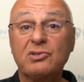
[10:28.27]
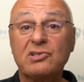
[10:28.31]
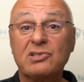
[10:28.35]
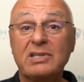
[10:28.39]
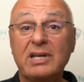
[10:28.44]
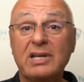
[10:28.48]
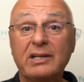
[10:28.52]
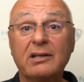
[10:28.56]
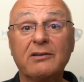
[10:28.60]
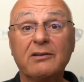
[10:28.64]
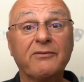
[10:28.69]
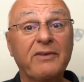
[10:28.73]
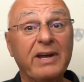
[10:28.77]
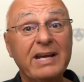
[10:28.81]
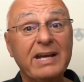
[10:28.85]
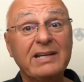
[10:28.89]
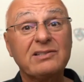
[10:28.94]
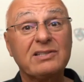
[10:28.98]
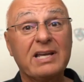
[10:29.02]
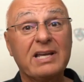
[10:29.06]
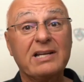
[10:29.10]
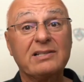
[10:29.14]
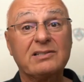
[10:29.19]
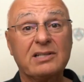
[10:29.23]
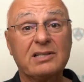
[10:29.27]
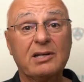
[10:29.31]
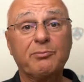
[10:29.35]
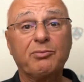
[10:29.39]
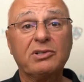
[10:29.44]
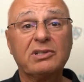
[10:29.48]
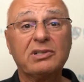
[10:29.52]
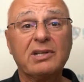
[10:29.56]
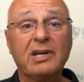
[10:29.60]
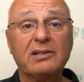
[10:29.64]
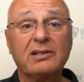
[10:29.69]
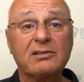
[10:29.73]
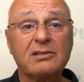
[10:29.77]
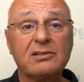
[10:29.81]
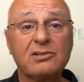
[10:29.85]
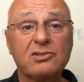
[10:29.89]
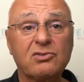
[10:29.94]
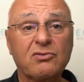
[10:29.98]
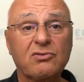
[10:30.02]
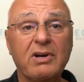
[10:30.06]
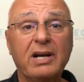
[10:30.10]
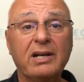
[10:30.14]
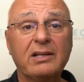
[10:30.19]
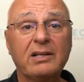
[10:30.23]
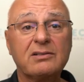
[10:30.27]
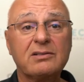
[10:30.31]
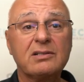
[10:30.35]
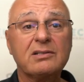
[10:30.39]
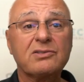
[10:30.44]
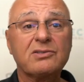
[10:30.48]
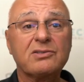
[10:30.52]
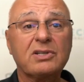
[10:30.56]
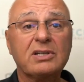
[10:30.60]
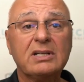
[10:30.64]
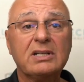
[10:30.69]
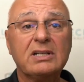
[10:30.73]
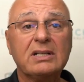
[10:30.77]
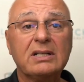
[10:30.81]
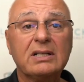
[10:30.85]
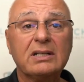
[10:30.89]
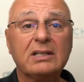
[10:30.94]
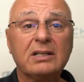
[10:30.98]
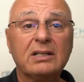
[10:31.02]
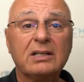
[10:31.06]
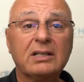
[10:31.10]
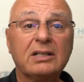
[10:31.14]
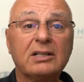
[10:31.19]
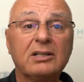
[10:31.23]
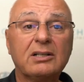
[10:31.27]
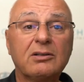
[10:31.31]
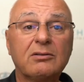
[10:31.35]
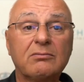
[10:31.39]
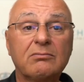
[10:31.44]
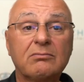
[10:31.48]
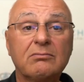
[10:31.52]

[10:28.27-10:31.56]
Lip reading: then advanced asset protection strategies uh,